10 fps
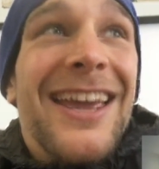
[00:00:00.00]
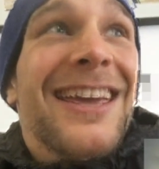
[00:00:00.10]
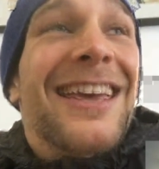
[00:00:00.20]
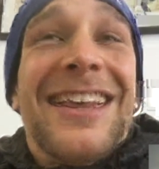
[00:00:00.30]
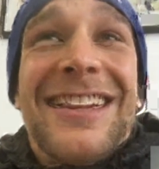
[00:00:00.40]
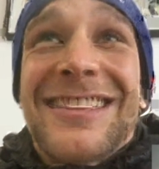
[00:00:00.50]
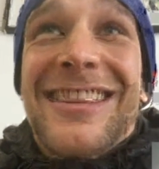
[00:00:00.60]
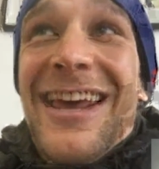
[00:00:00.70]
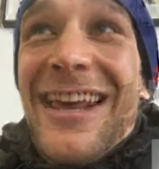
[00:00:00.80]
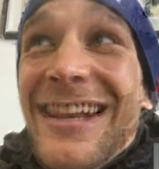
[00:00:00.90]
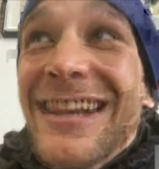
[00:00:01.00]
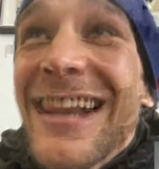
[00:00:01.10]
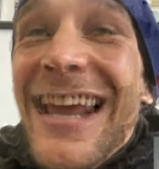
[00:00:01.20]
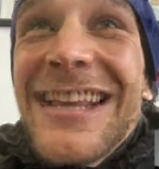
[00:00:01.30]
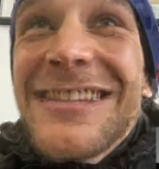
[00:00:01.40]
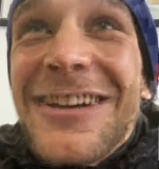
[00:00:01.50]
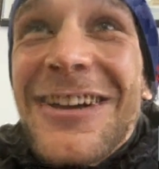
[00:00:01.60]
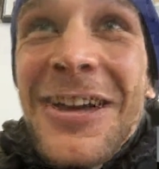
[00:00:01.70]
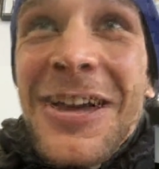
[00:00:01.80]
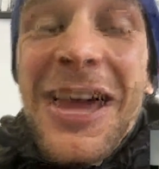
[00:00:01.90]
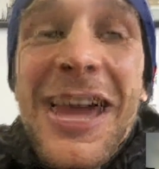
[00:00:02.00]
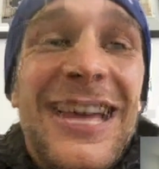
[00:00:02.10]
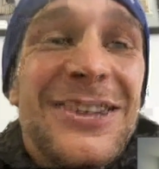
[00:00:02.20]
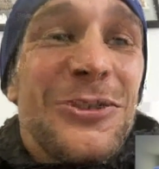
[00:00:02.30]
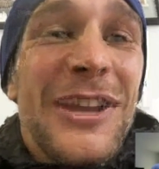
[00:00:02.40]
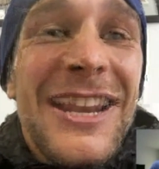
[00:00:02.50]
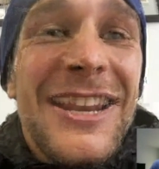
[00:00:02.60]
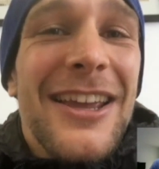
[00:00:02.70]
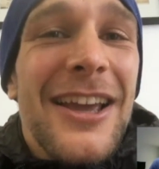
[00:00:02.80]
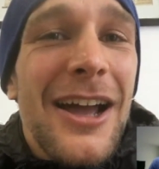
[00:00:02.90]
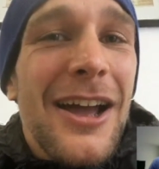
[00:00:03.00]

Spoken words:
And then later at training,